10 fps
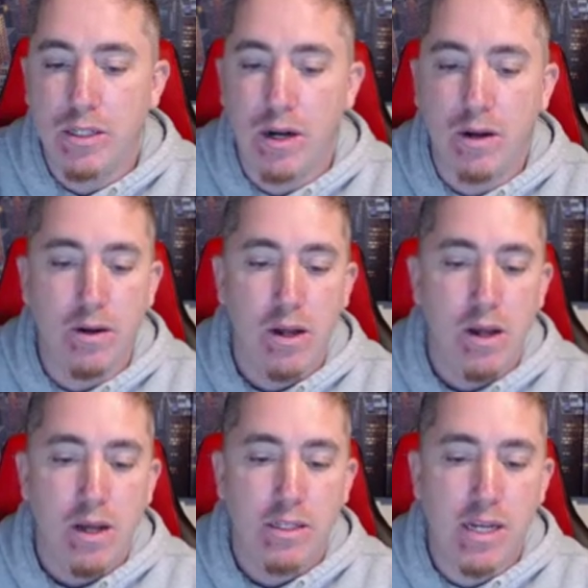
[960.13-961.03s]
So
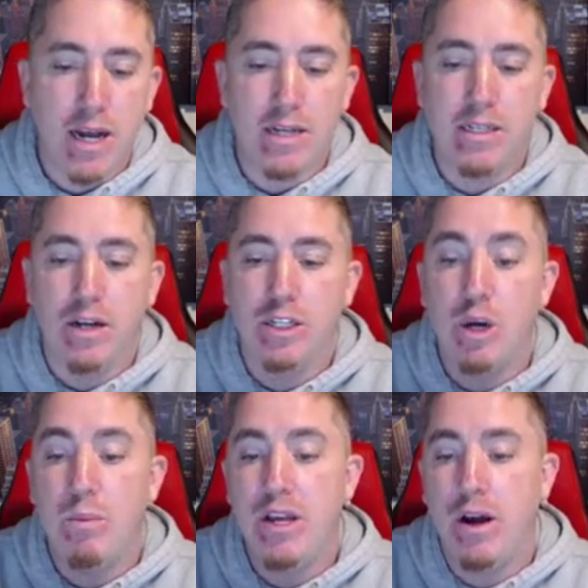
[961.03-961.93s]
say I sell
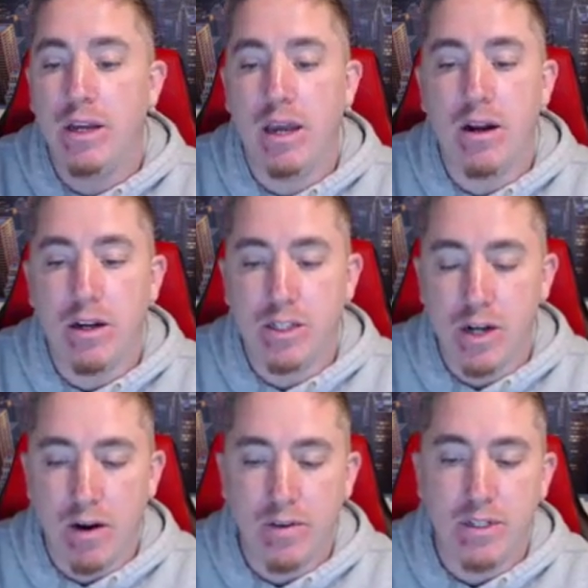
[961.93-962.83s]
somebody on getting our
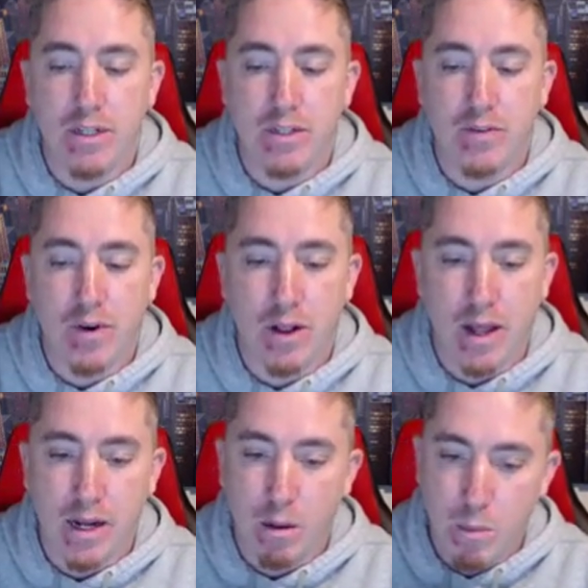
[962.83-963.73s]
services for
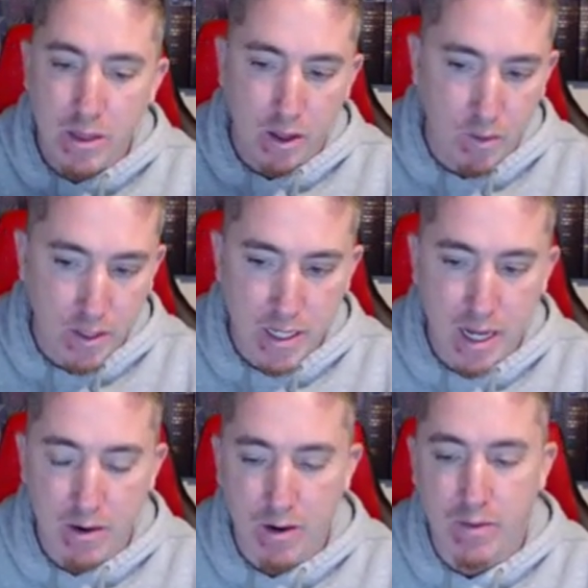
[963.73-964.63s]
like a monthly
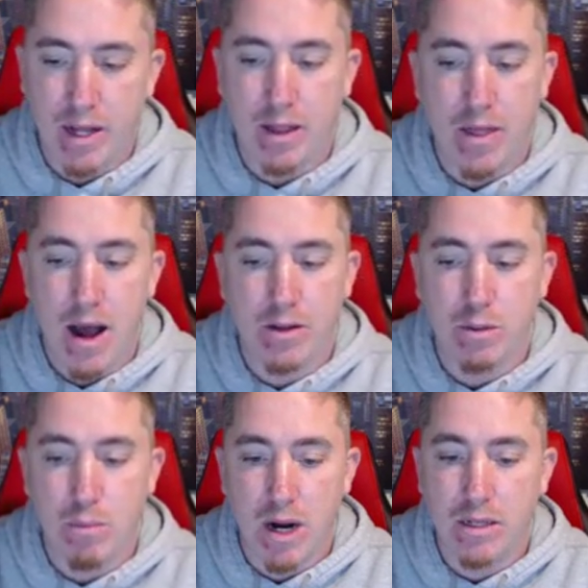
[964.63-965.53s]
retainer of like
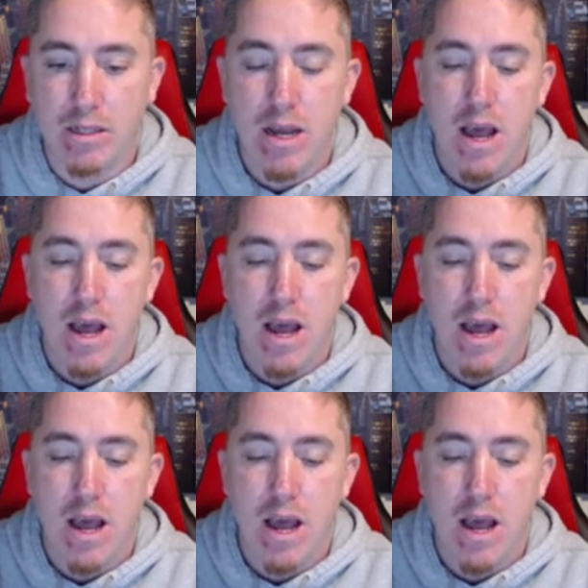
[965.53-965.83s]
$1,000.